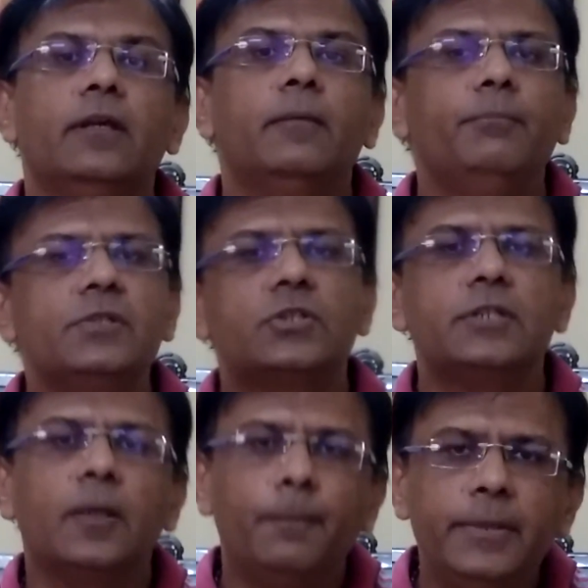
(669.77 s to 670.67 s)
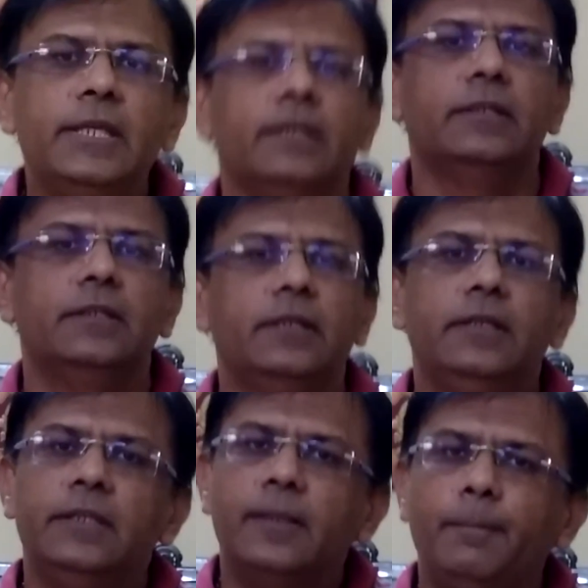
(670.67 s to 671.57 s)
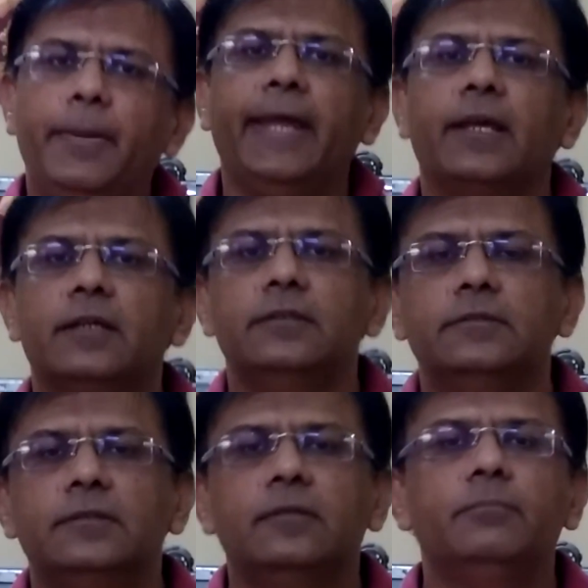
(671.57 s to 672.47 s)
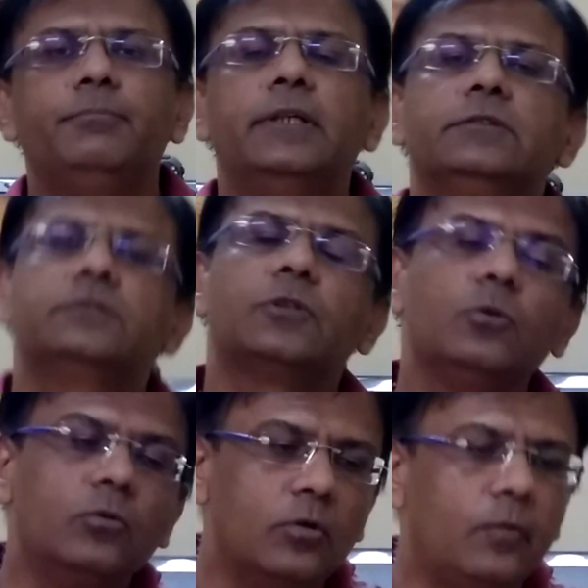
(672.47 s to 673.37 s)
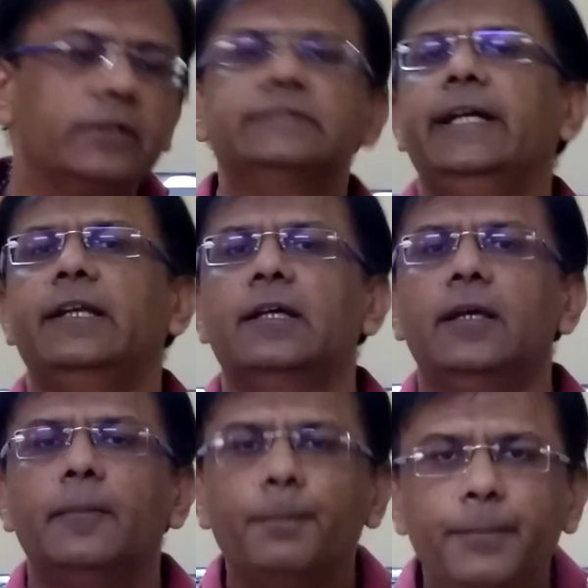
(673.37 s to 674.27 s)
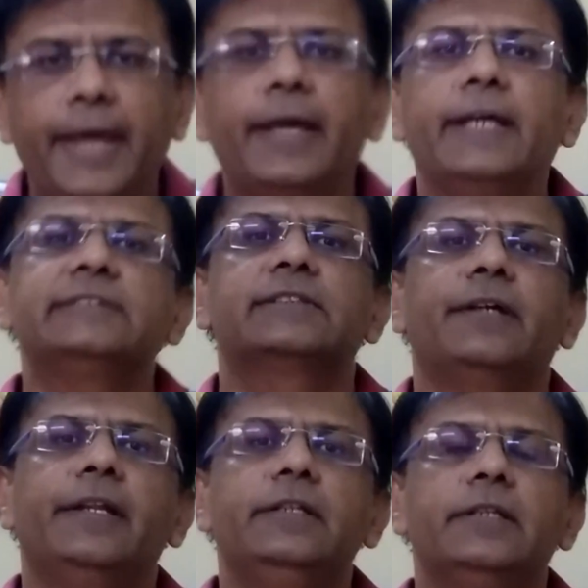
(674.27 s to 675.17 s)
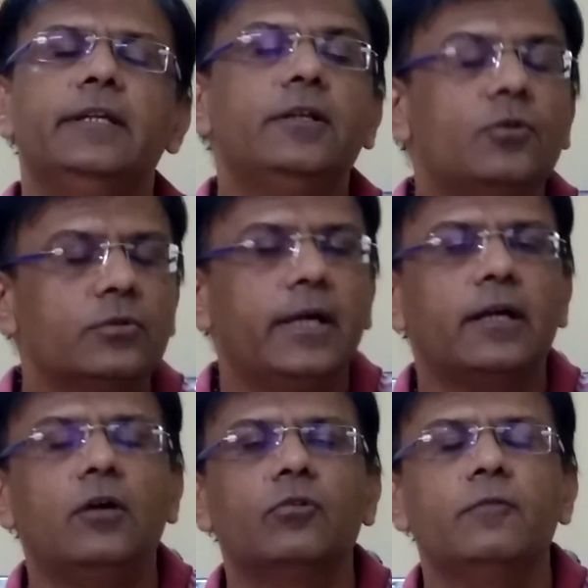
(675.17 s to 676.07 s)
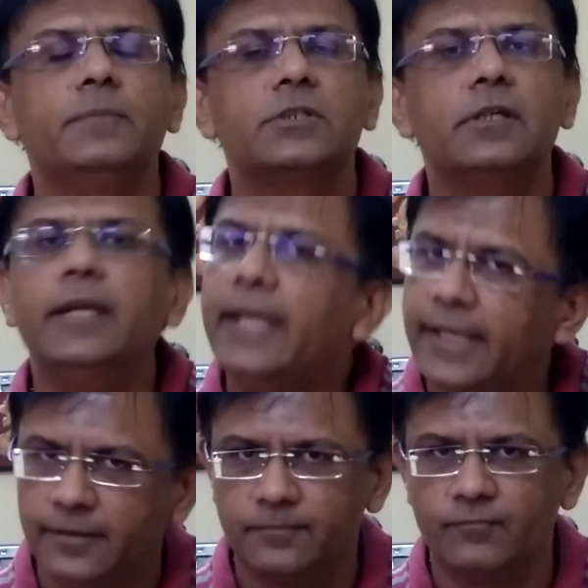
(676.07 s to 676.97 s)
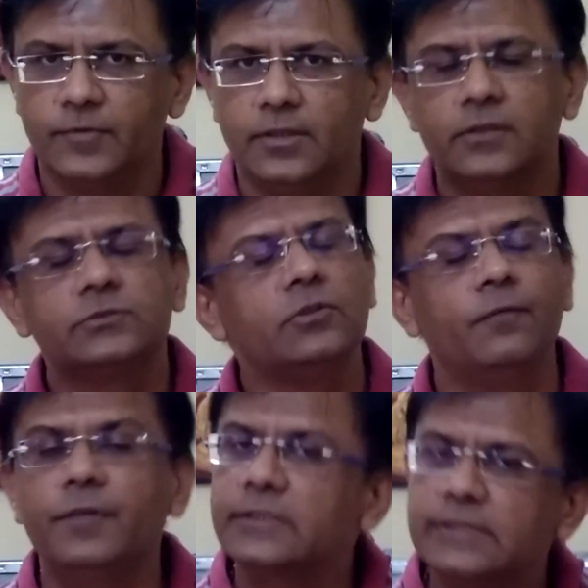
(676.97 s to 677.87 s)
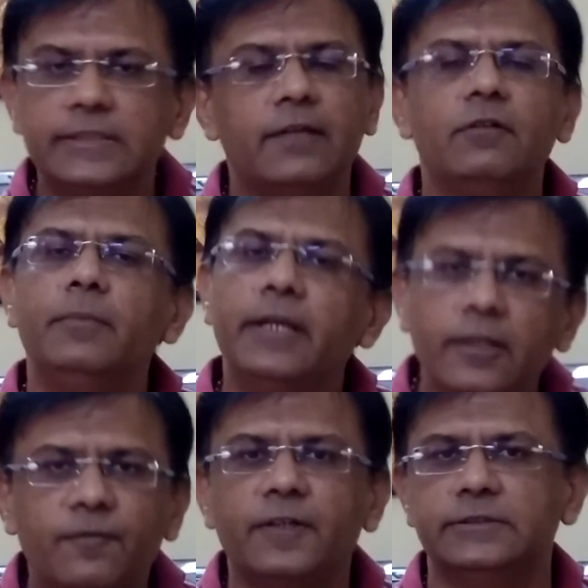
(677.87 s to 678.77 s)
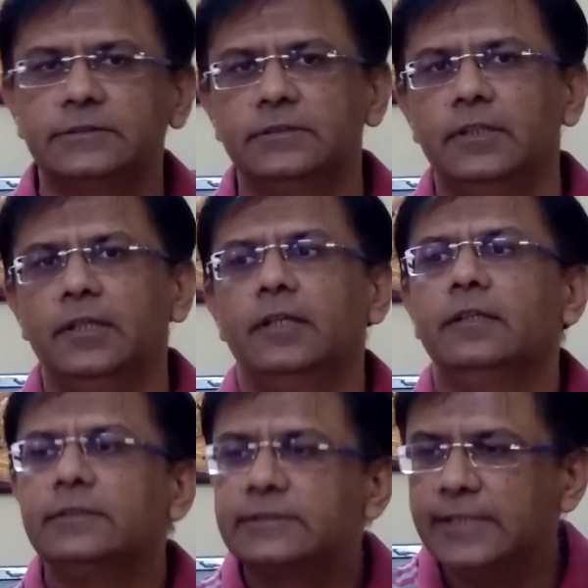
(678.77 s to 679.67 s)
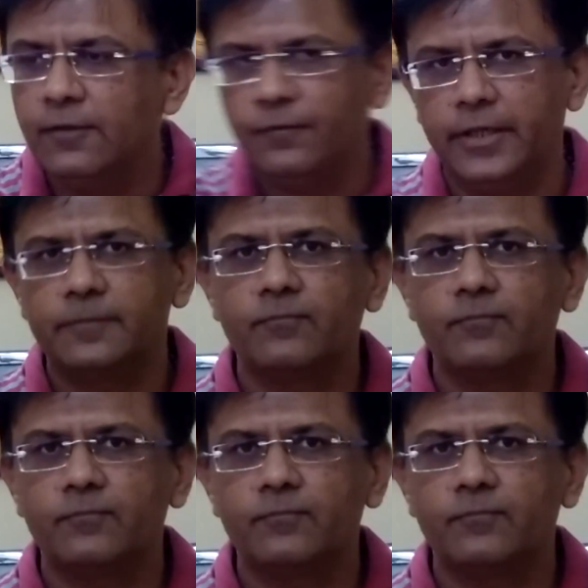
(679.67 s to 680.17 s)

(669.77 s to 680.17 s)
Mr. B in a bank, but through oversight bank has credited it to the account of Mr. A. So obviously there will be a difference. Same way,